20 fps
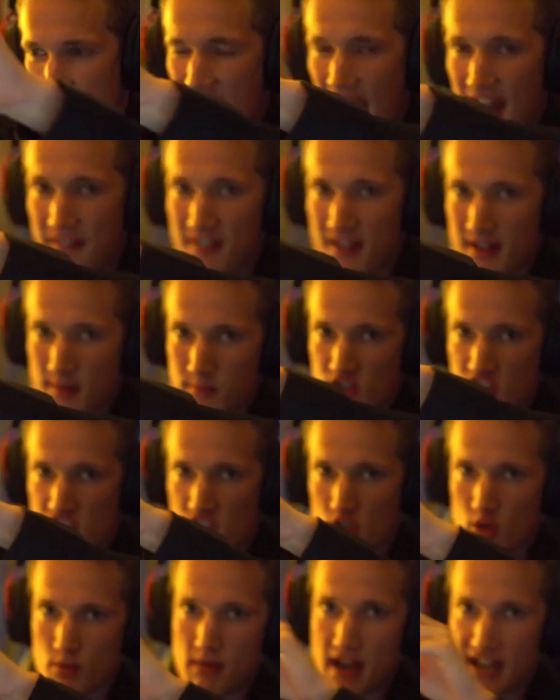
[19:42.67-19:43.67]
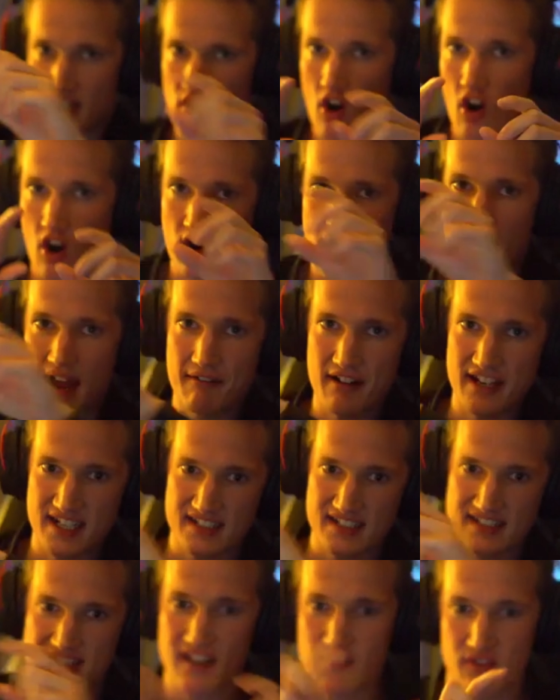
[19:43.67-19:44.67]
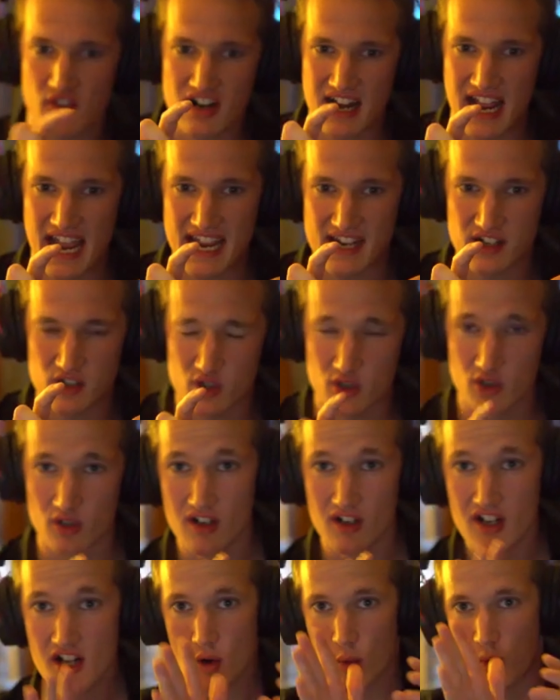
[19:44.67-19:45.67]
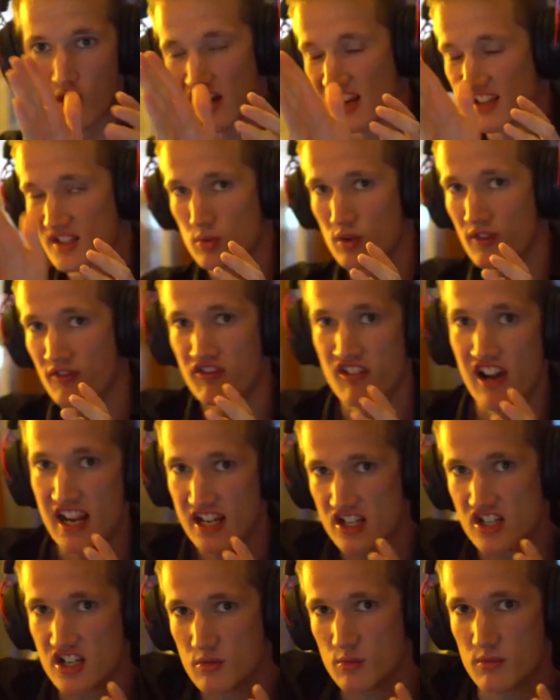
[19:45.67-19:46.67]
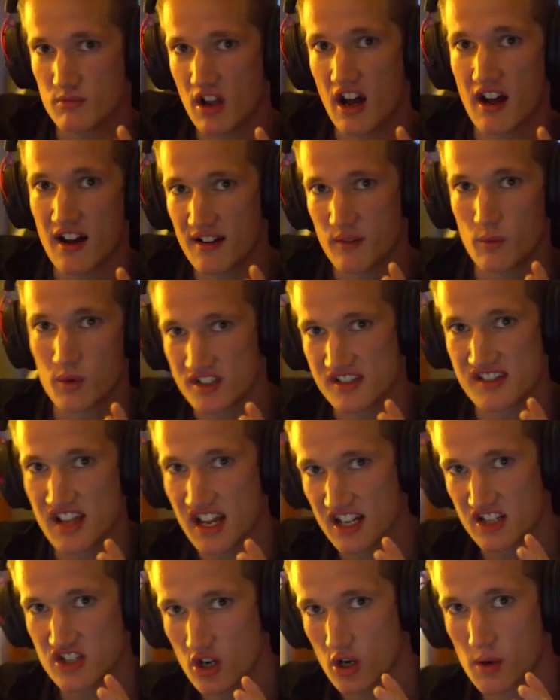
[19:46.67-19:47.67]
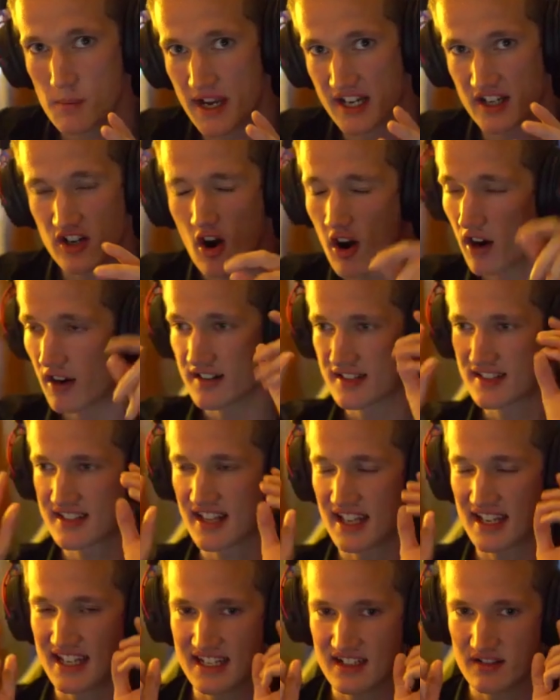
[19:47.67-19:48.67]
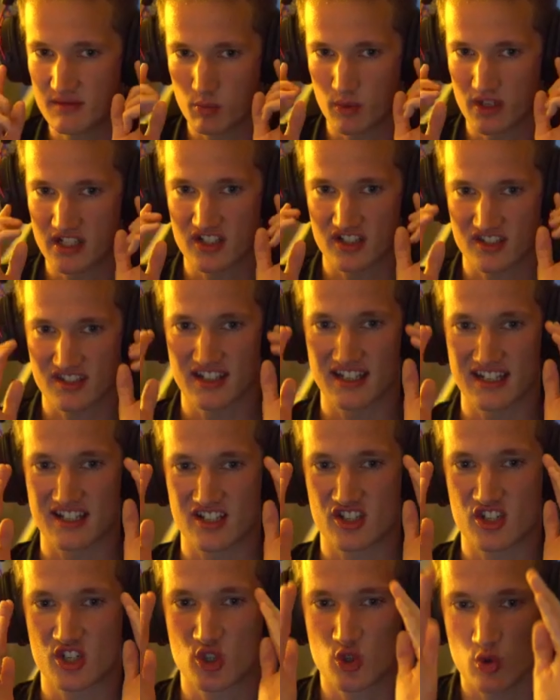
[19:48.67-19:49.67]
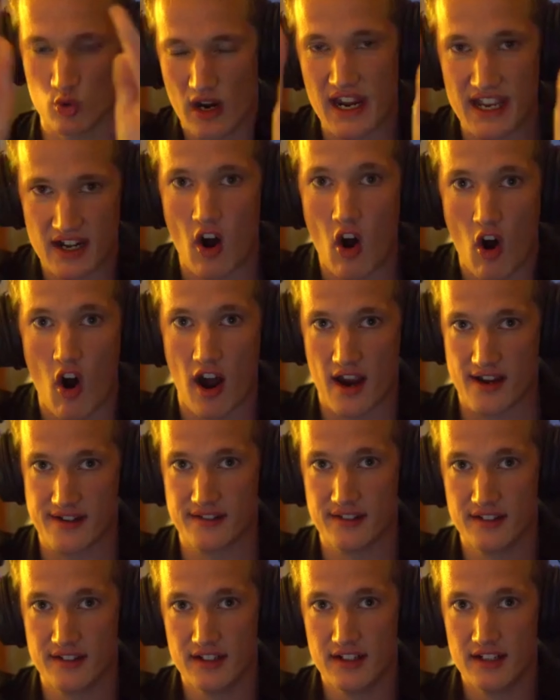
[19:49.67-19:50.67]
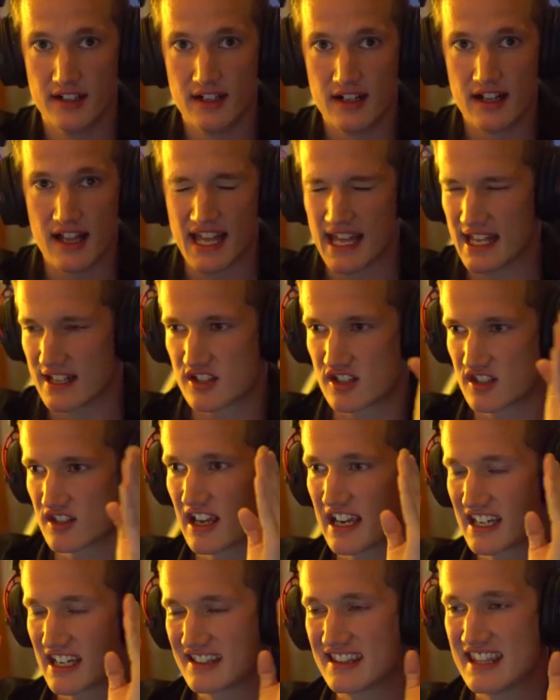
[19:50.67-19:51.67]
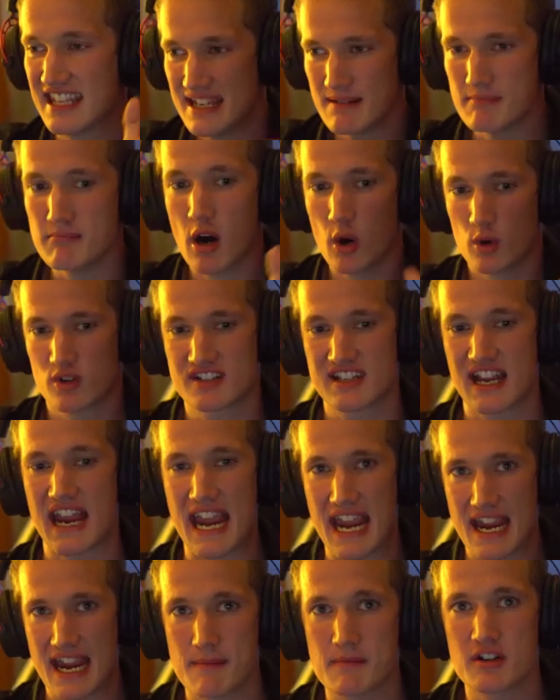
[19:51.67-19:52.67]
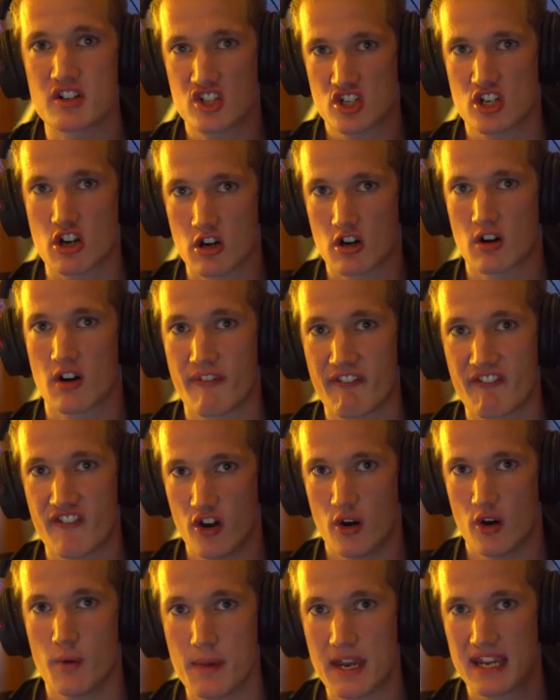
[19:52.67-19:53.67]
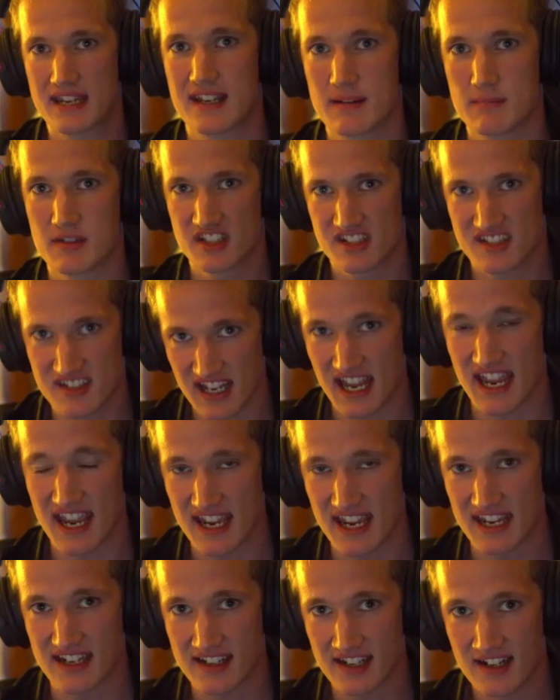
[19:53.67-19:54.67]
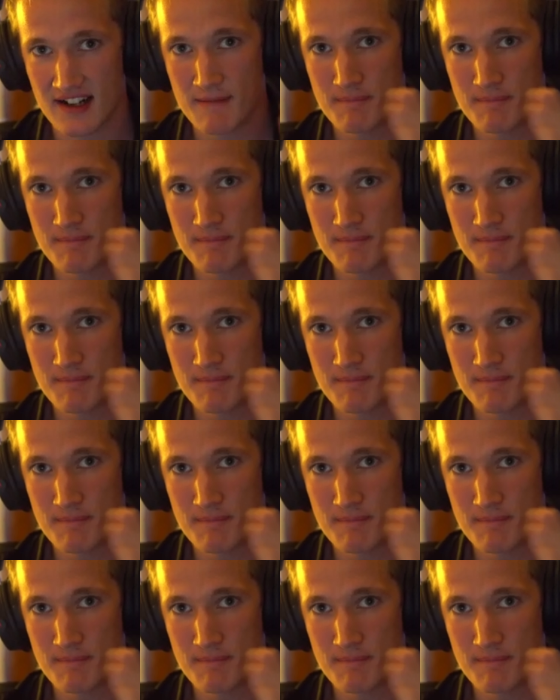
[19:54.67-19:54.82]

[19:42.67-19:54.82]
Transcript: have him shoot my car at like a different angle where his reflection was not showing my car. Instead we just did it straight on. It's like the most amateur filmmaking mistake,